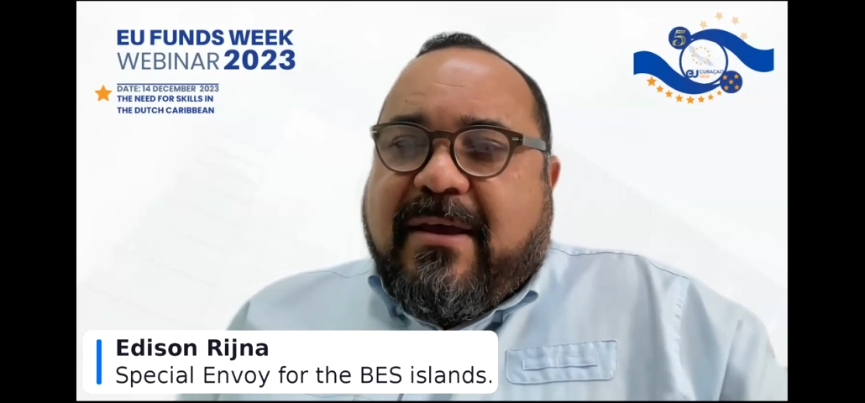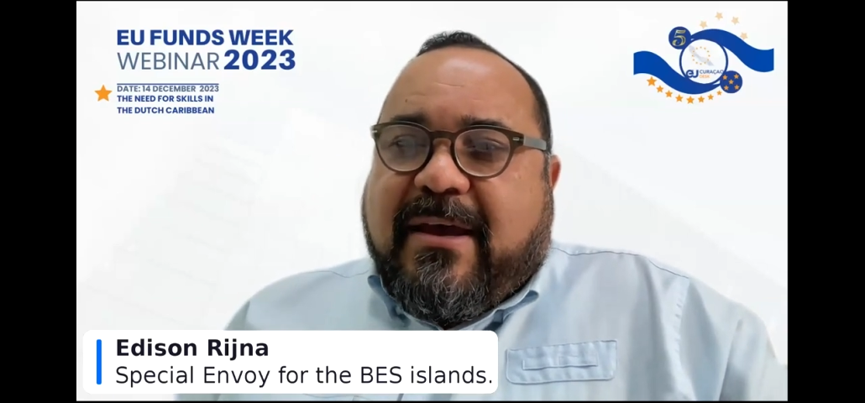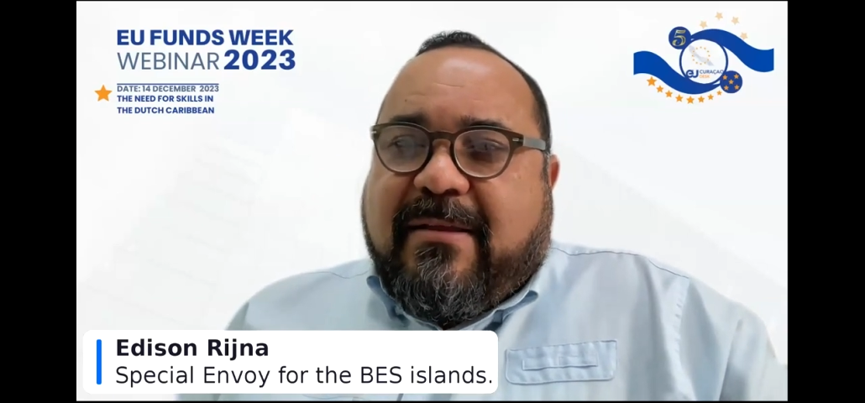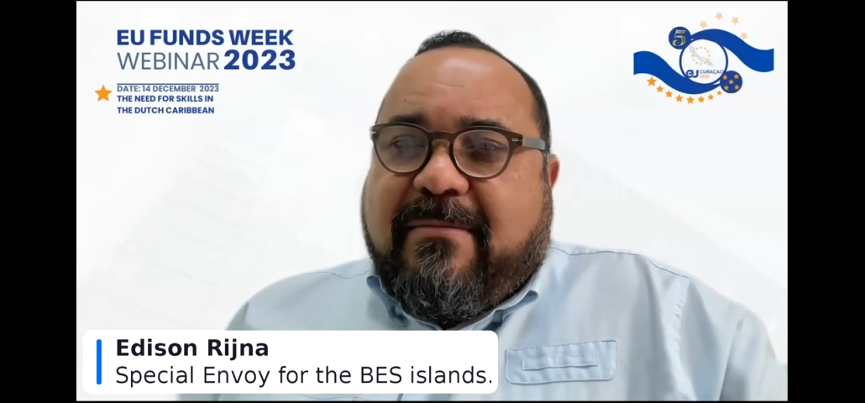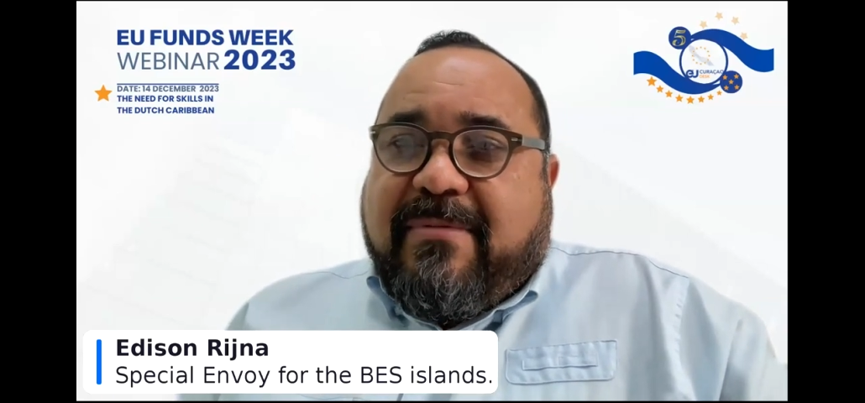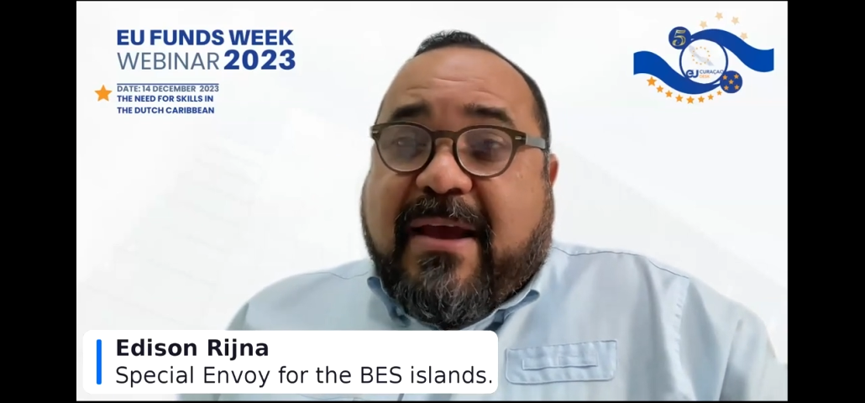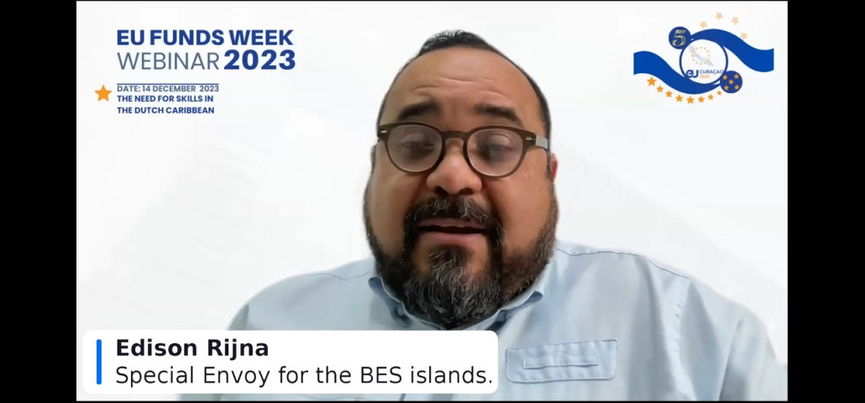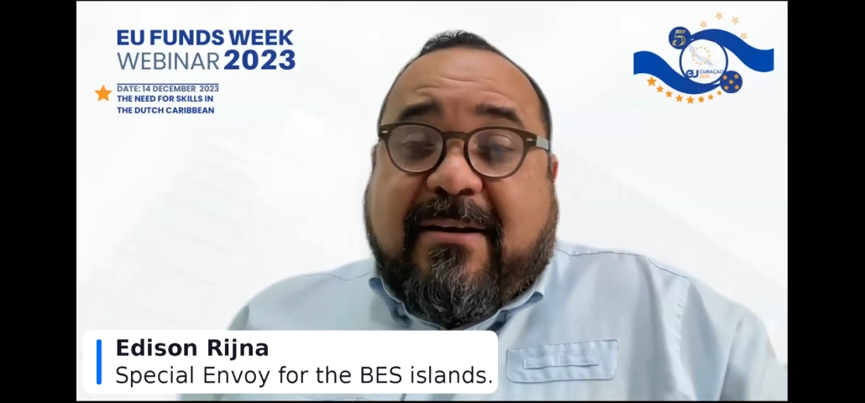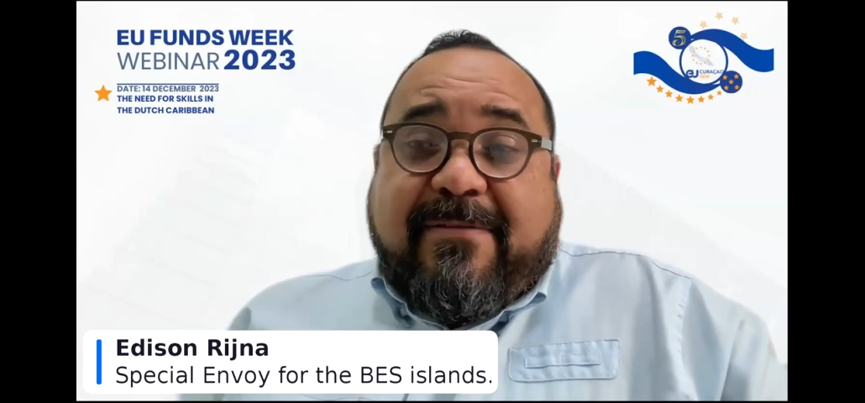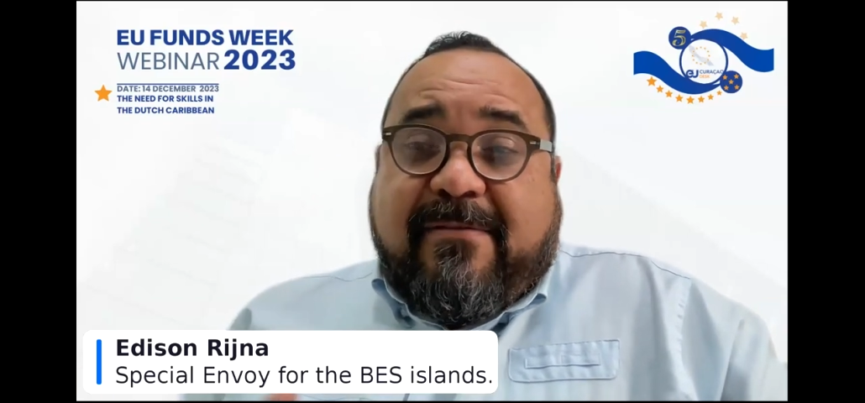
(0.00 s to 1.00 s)
And
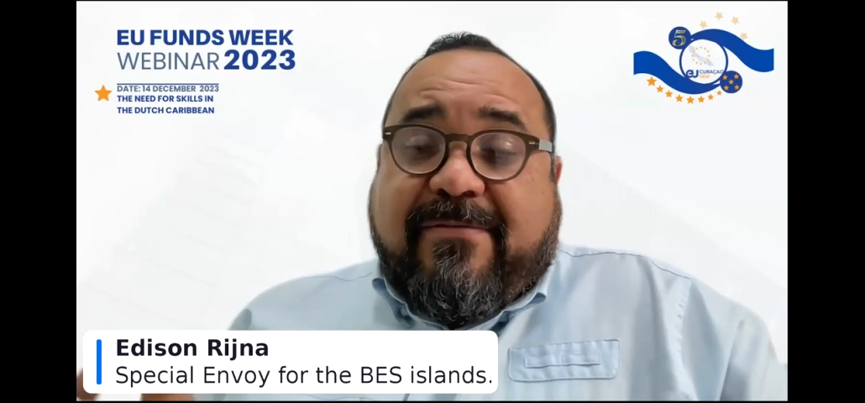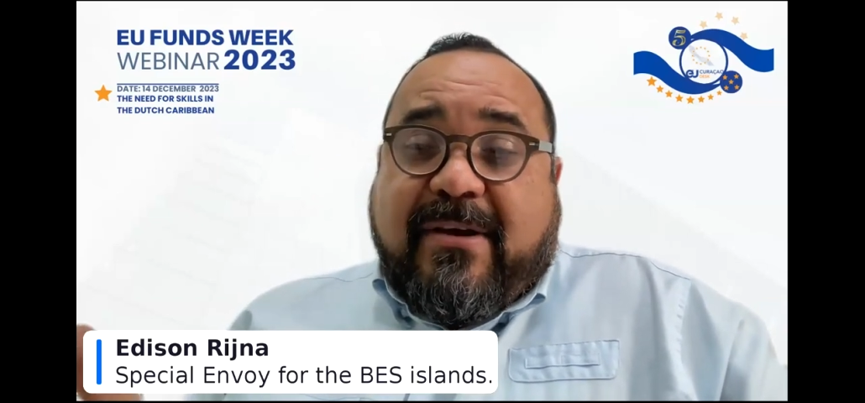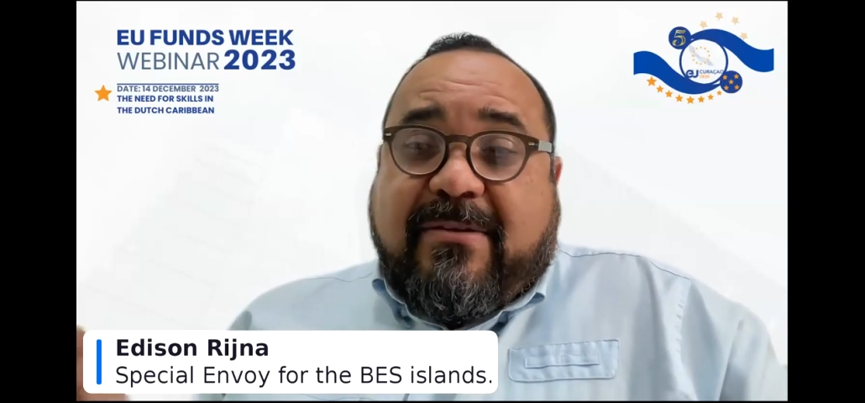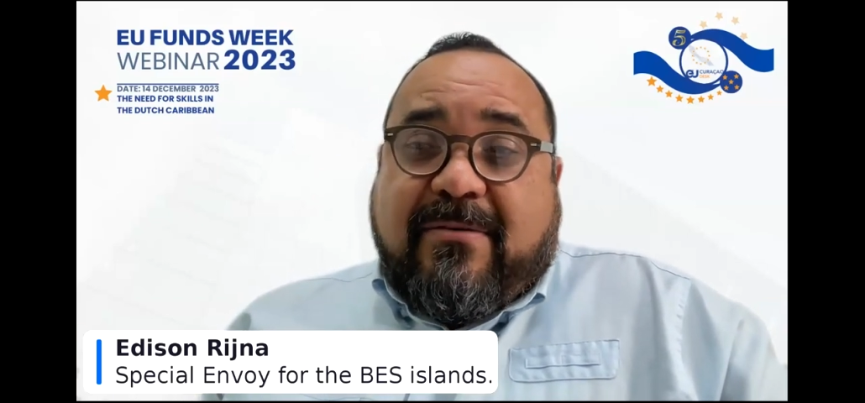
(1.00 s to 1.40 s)
Bianca, feel free